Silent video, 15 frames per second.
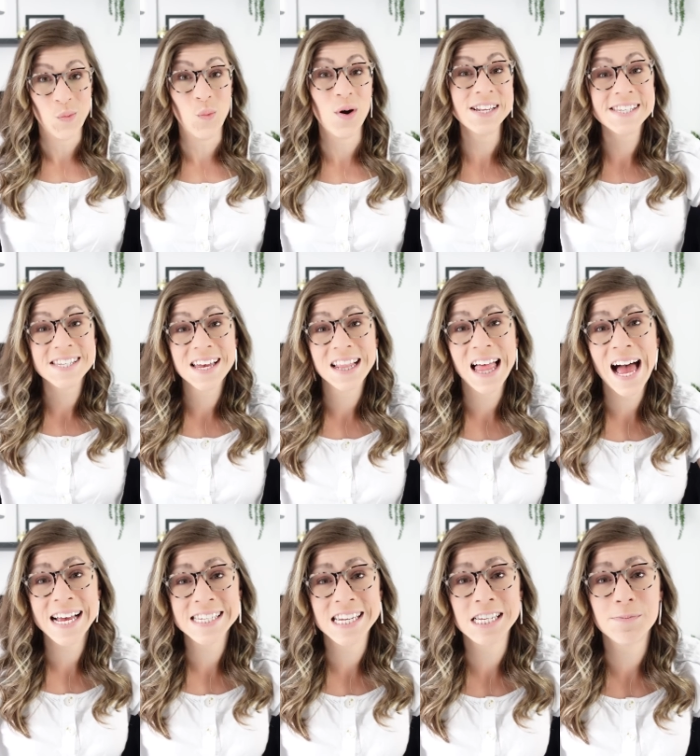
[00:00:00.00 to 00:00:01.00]
Once the
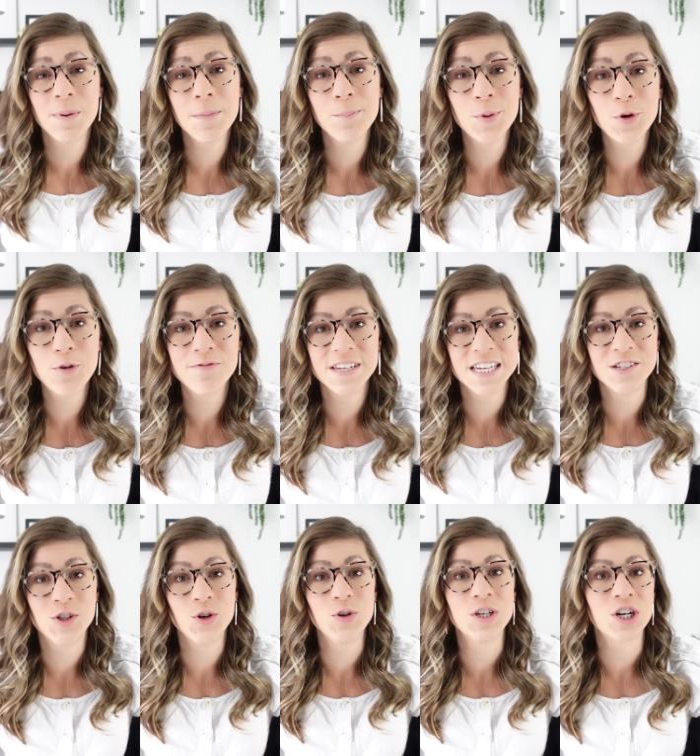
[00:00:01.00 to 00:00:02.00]
class has been moved
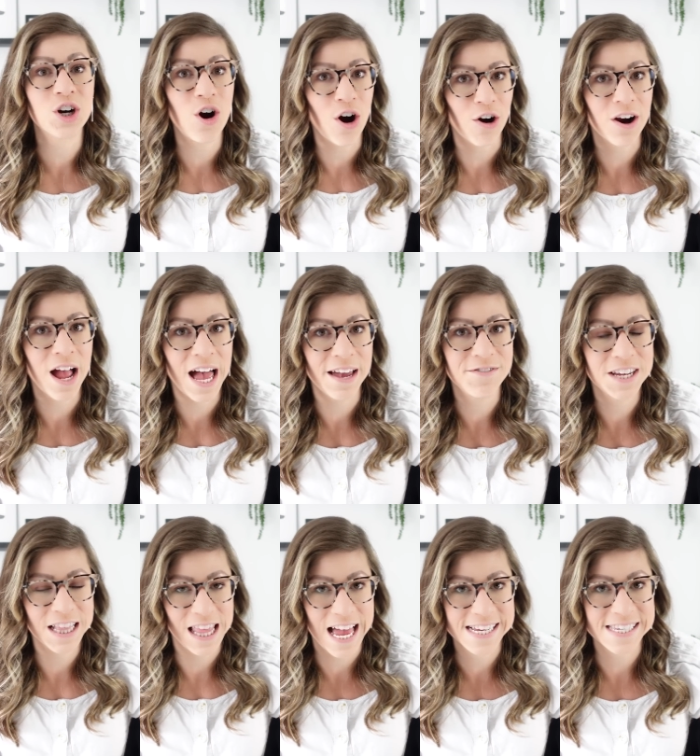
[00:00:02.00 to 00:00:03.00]
into your archived
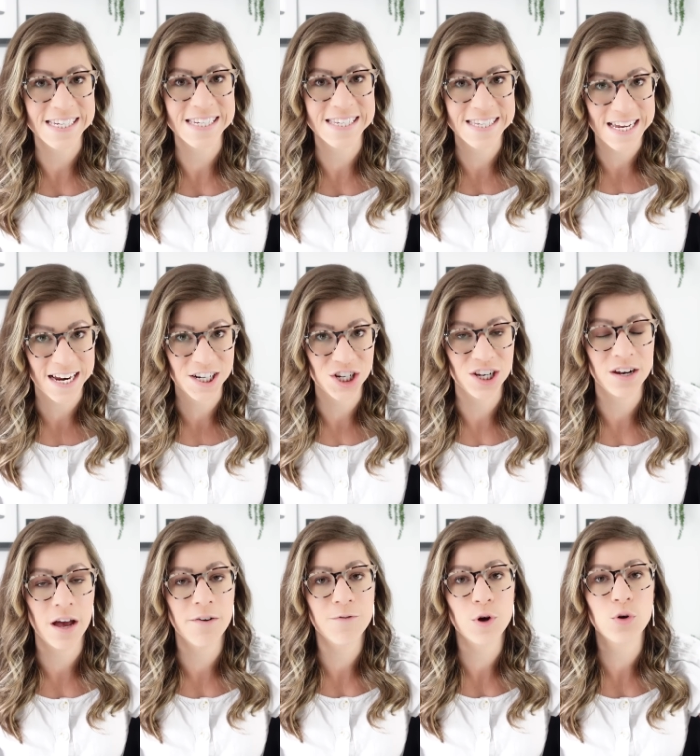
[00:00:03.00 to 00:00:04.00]
classes section
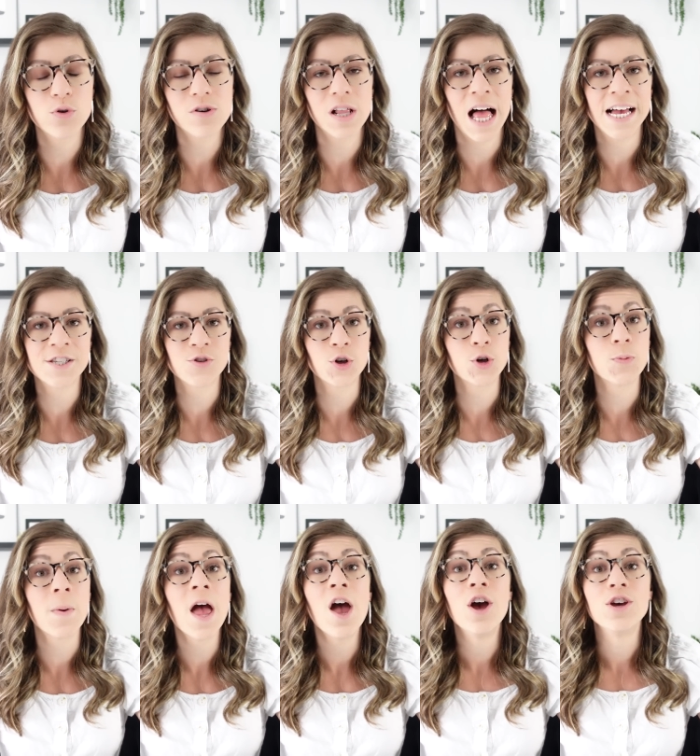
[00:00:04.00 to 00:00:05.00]
of Google
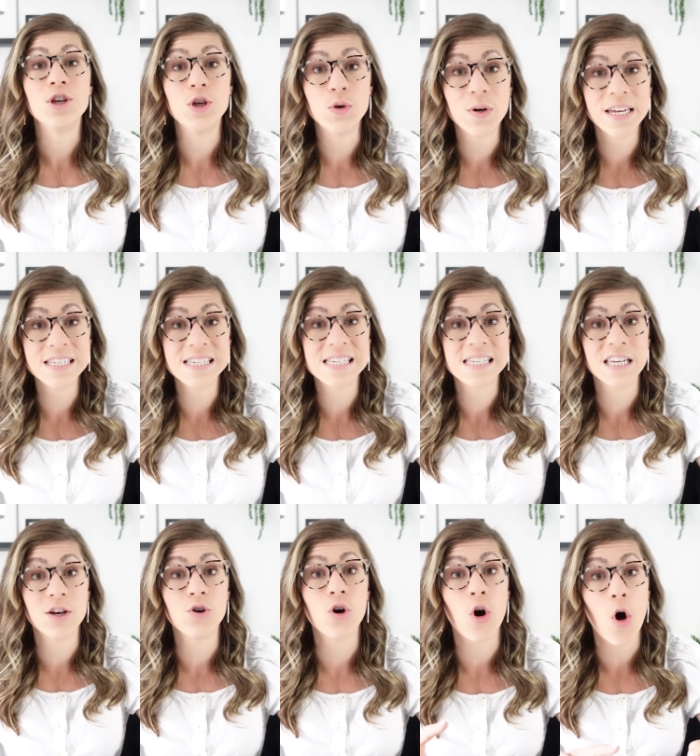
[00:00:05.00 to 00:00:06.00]
Classroom, you can
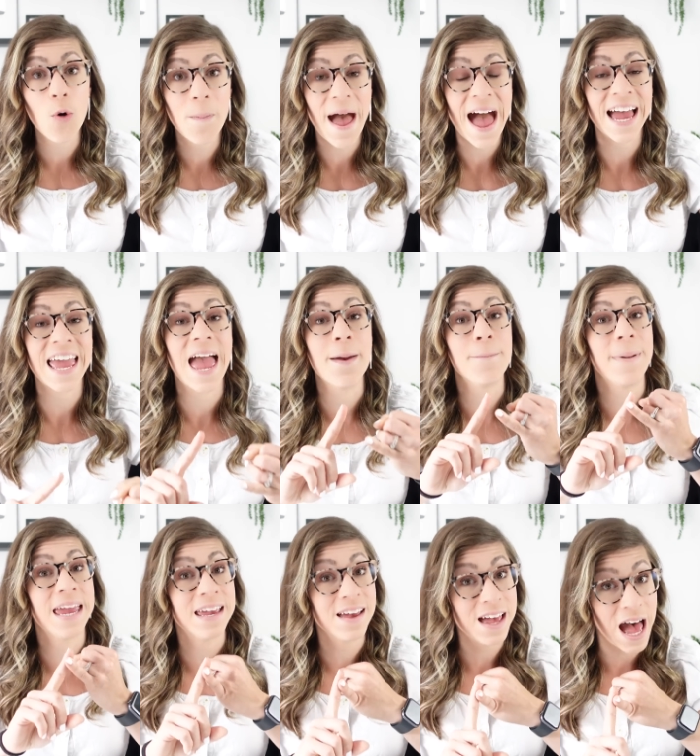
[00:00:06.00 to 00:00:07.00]
still go back and
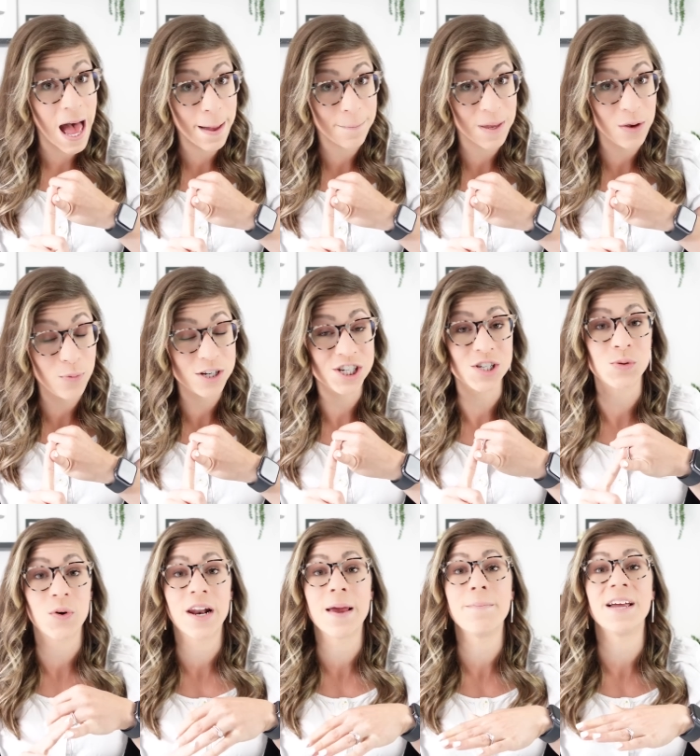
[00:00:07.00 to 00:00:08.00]
make a copy, which is
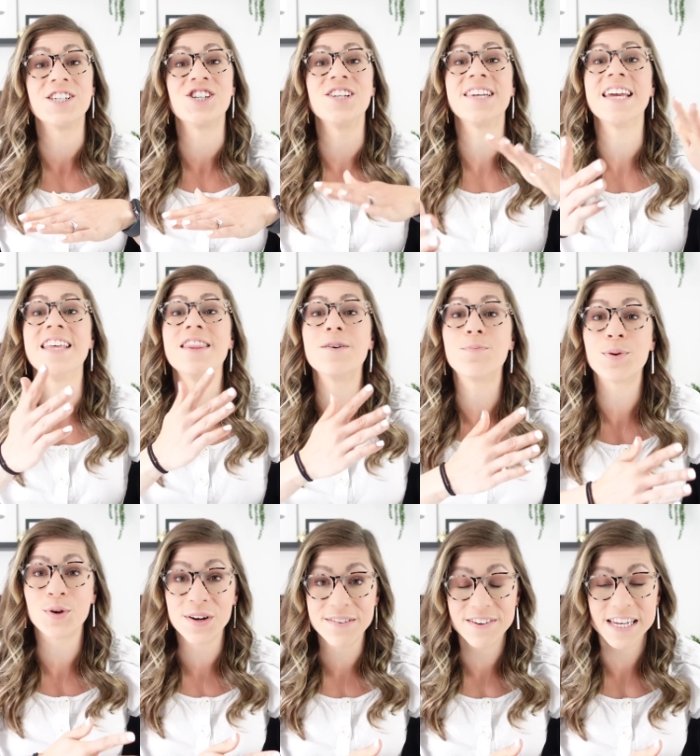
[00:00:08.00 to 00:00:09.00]
what I mentioned in the
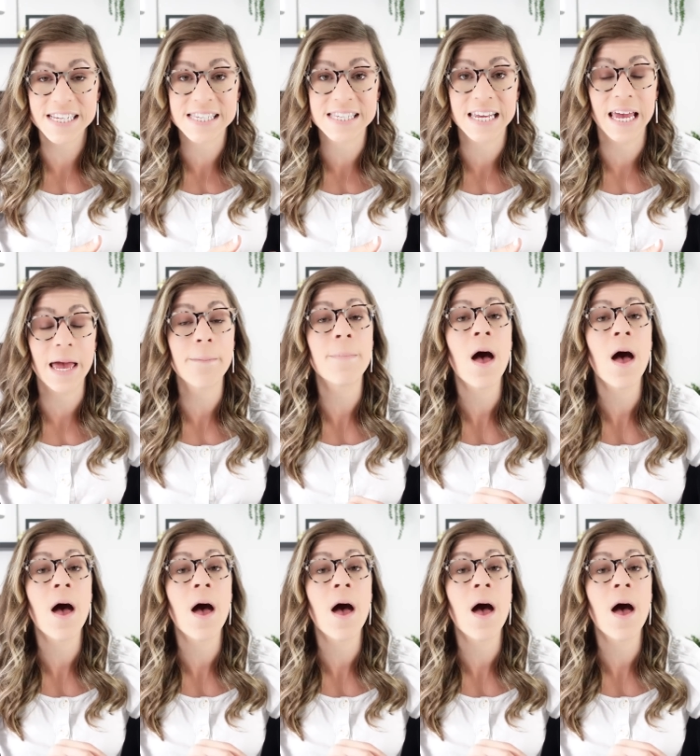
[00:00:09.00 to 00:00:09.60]
previous tip,